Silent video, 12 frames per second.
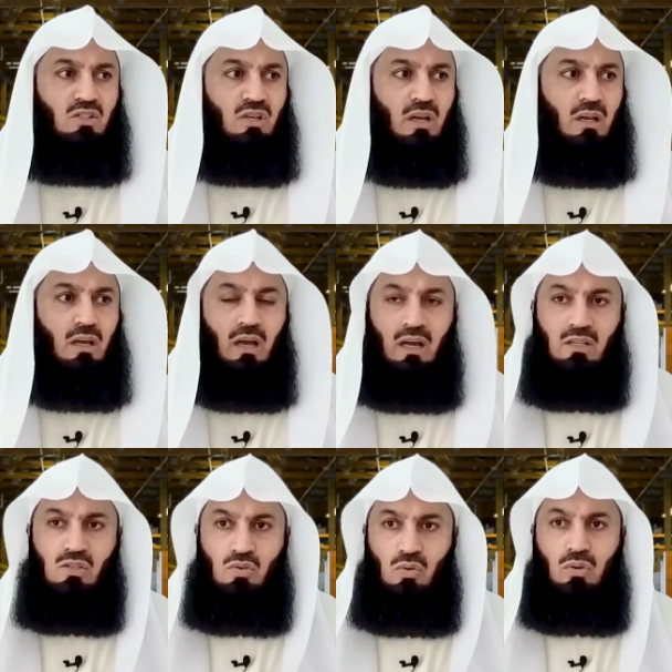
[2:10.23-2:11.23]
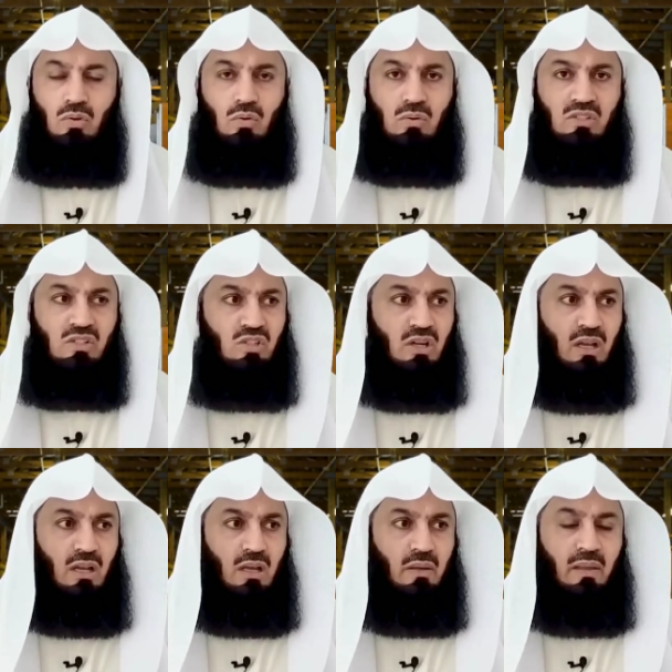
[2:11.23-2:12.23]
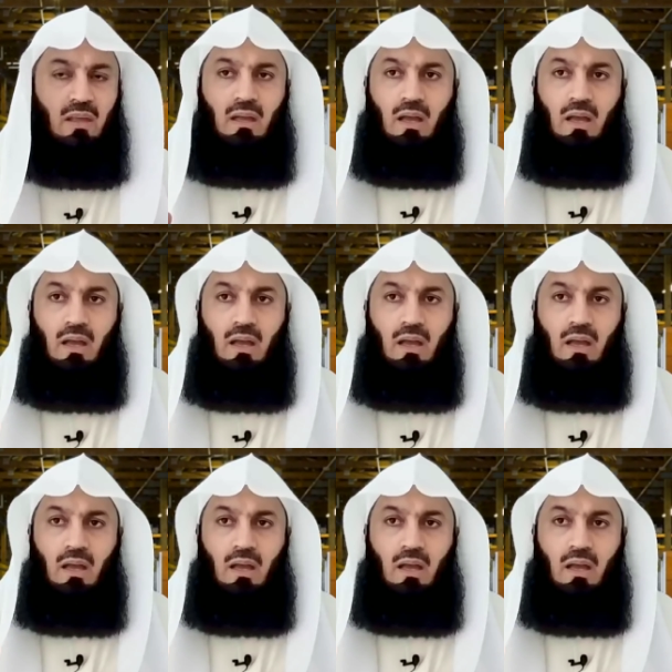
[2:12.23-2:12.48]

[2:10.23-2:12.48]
Inshallah, I saw the horse, Inshallah,